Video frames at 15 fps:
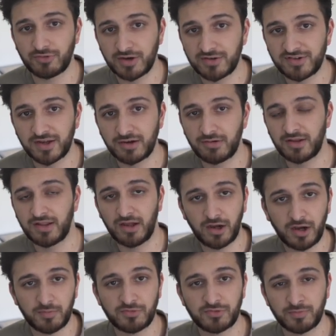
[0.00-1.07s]
criteria that
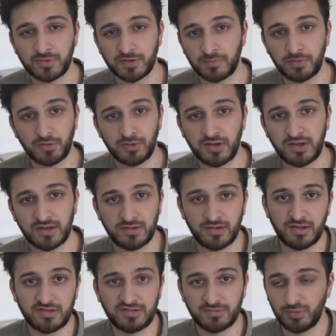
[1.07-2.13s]
Arbitrum deployed and
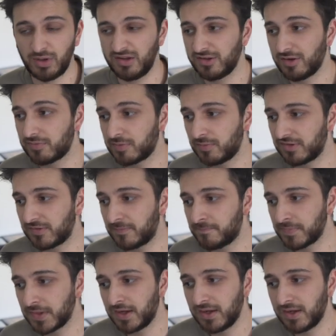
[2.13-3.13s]
as well as Optimism.